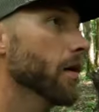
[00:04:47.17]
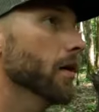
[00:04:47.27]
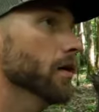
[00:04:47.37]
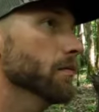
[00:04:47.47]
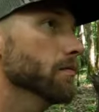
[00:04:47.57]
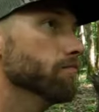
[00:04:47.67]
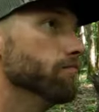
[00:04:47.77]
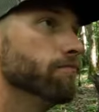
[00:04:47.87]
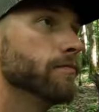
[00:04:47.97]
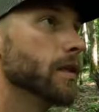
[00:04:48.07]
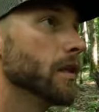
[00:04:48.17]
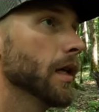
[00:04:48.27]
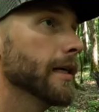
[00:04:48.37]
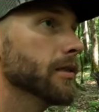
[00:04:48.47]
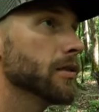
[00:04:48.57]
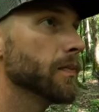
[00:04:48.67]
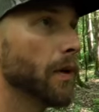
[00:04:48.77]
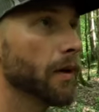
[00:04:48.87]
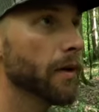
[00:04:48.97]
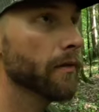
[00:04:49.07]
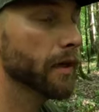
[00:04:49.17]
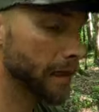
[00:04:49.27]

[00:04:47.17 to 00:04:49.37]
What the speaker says: that's just part of it.